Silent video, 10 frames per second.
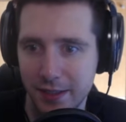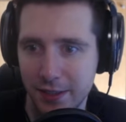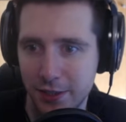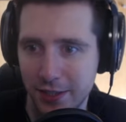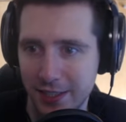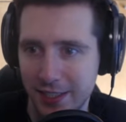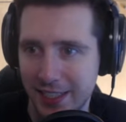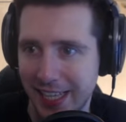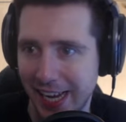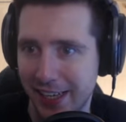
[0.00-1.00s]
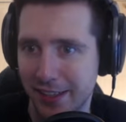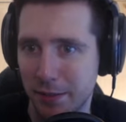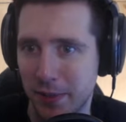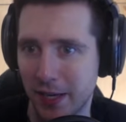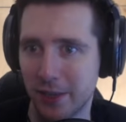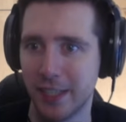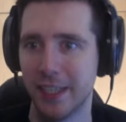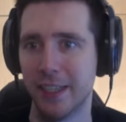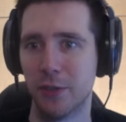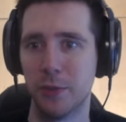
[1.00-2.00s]
So this is candle
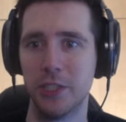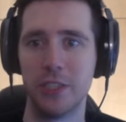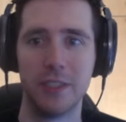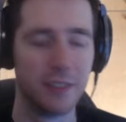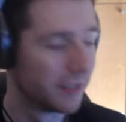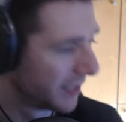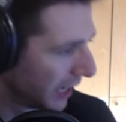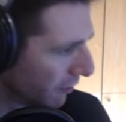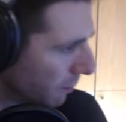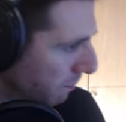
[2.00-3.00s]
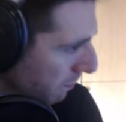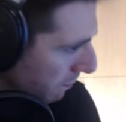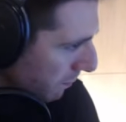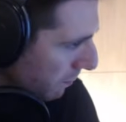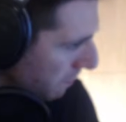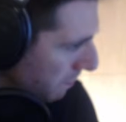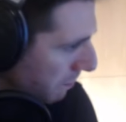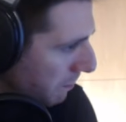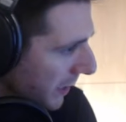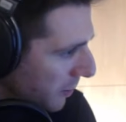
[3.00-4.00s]
apparently in Norwegian. Kind of a
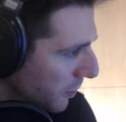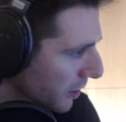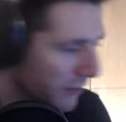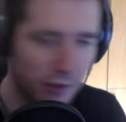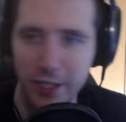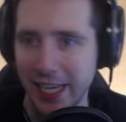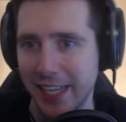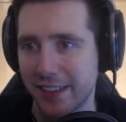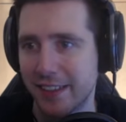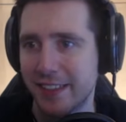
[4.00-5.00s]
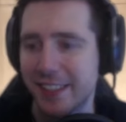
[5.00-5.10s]
big word for candle.